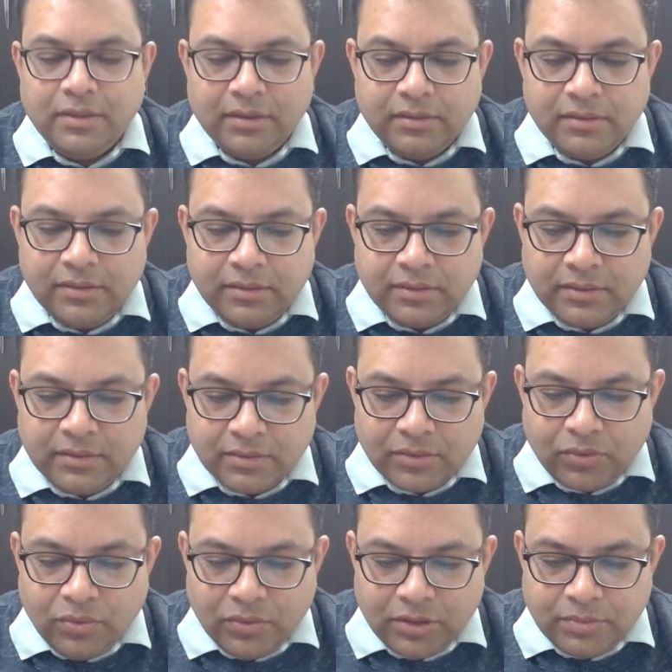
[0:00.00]
uh,
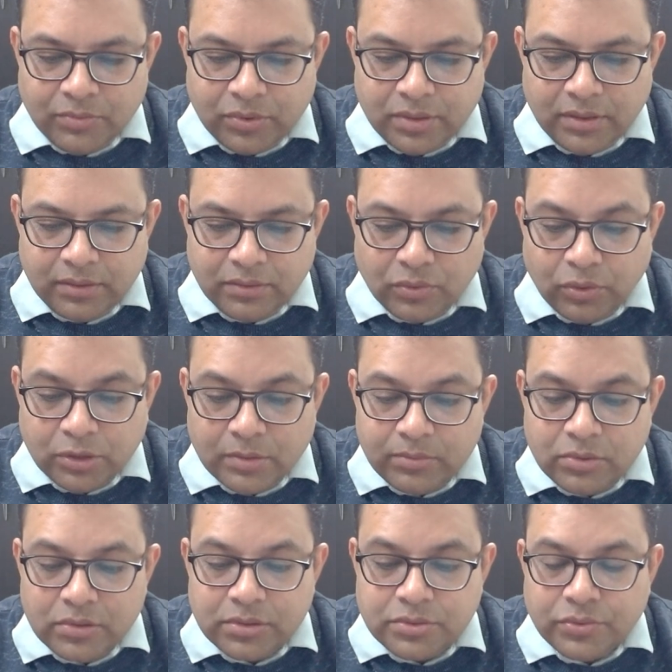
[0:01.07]
Ghotamukha,
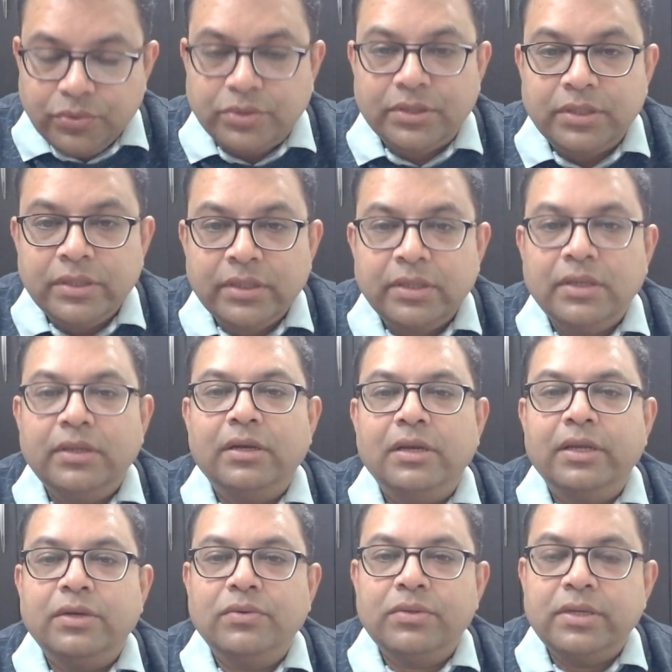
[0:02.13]
Ghotamukha Sutta.
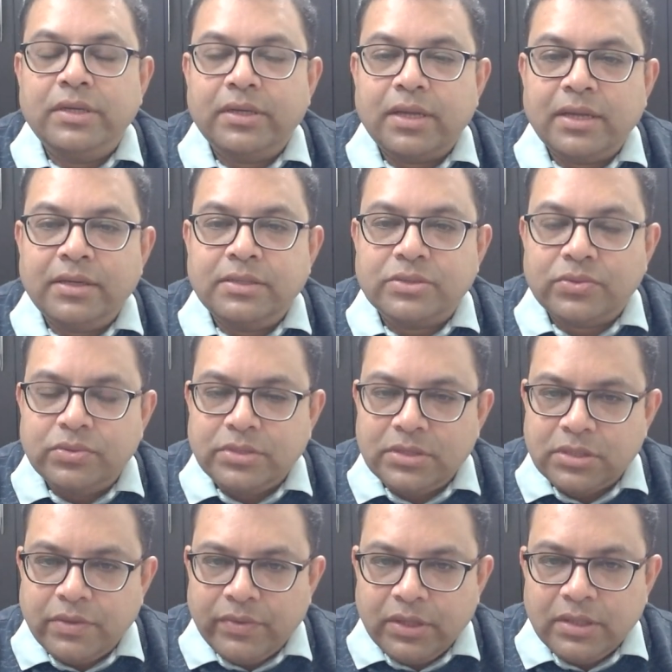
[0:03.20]
Link to the entire discourse is
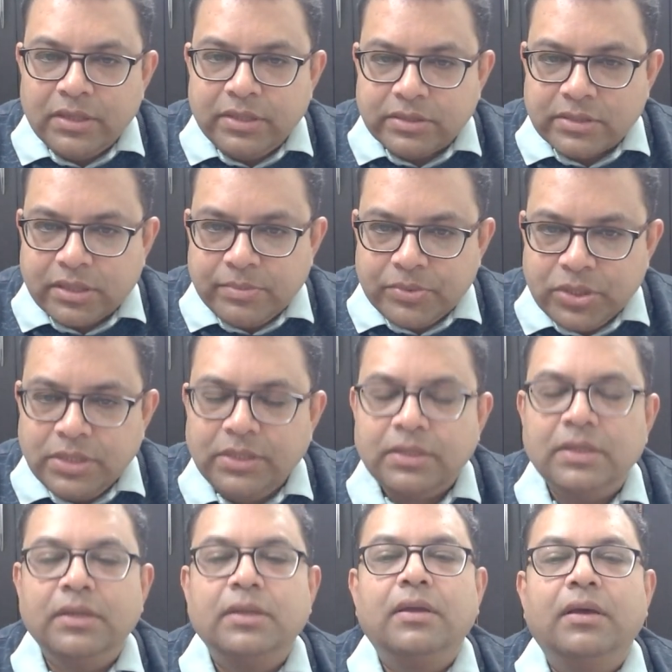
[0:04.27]
given in the description.
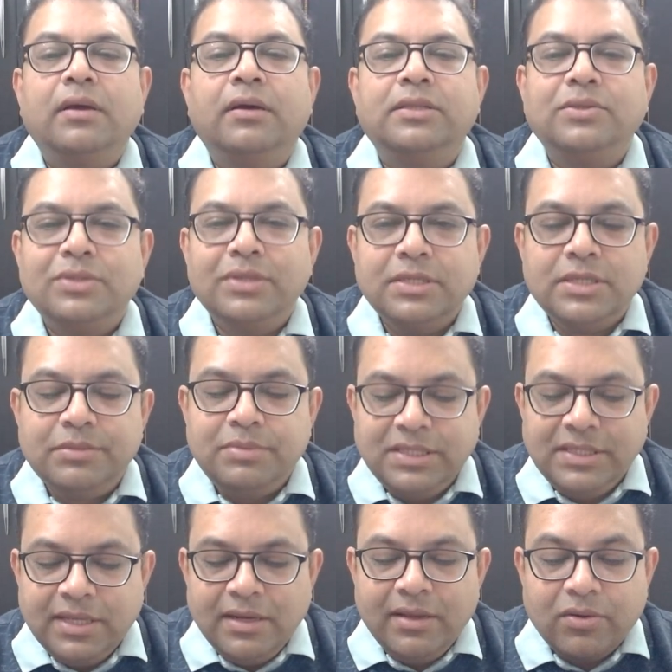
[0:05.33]
Uh, so this is
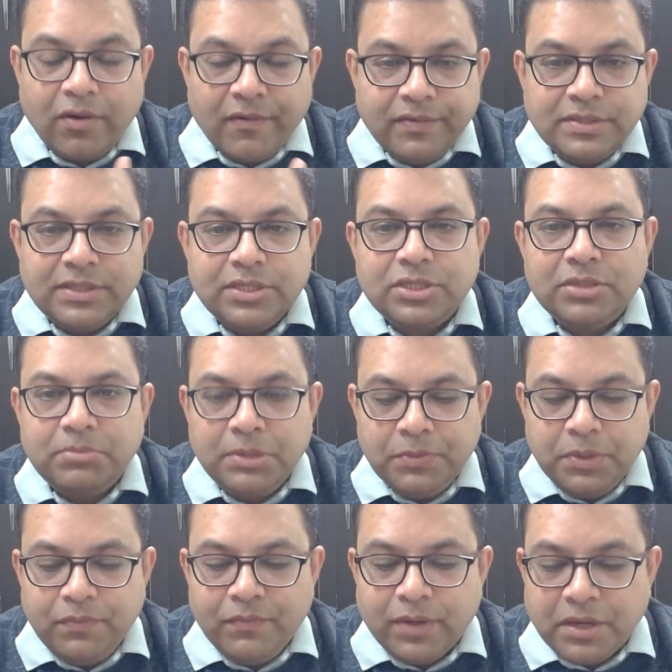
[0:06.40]
basically a conversation
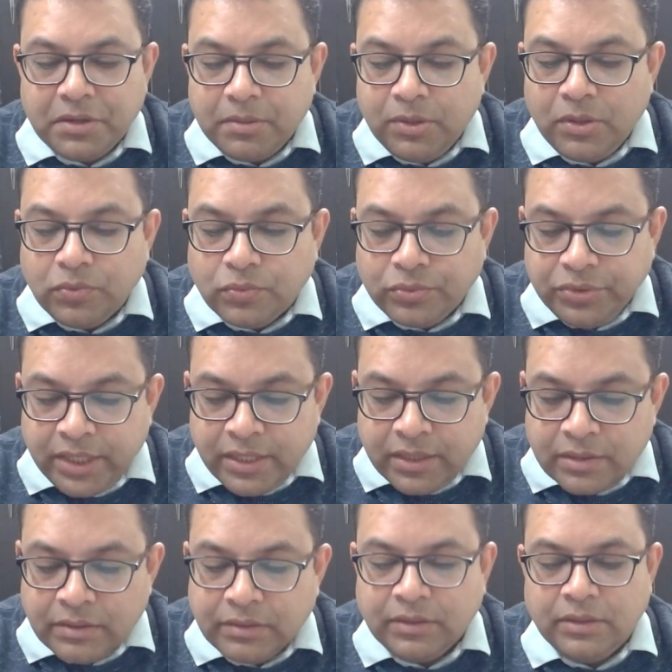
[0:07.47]
between Venerable
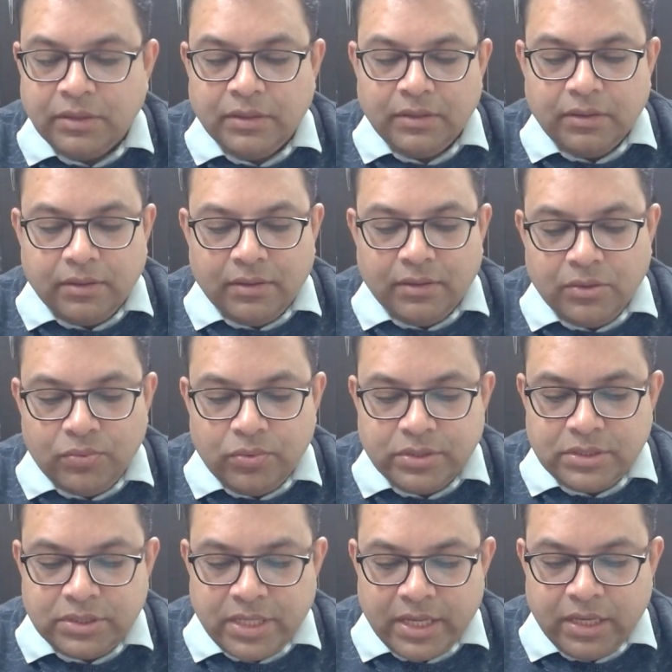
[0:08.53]
Udena, uh, who was
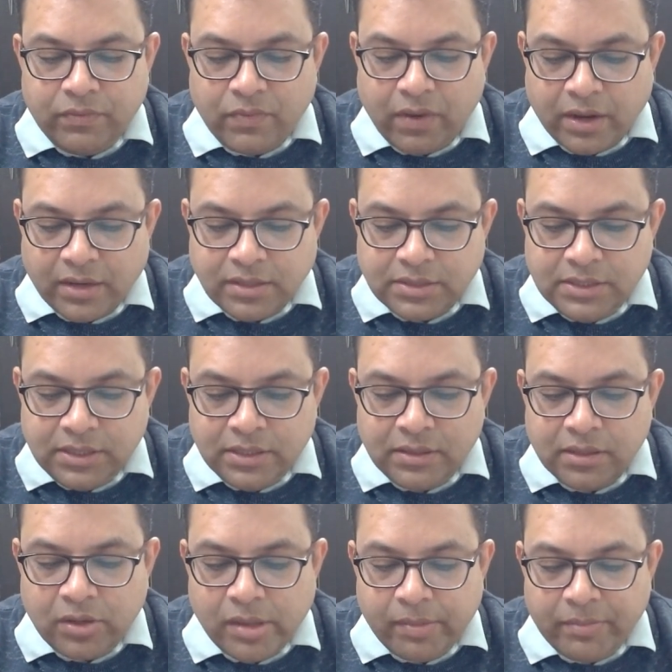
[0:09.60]
staying in Varanasi in the
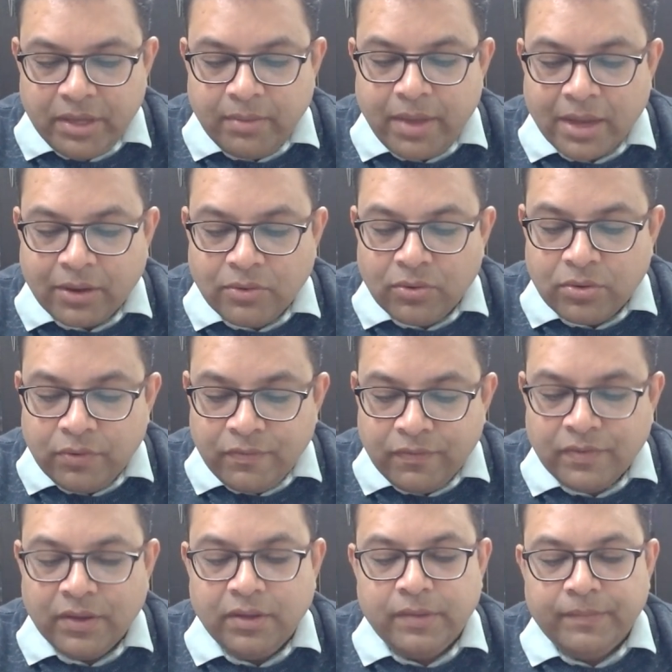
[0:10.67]
Khemia mango grove,